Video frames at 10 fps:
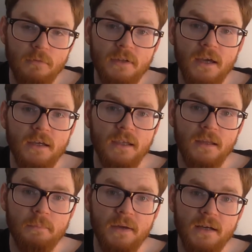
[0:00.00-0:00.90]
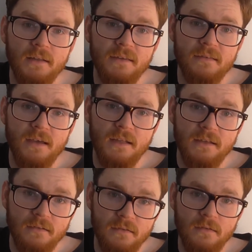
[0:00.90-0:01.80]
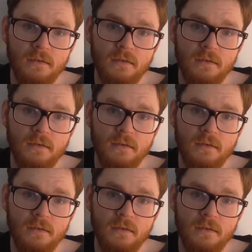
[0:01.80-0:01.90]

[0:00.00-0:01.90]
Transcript: get a better understanding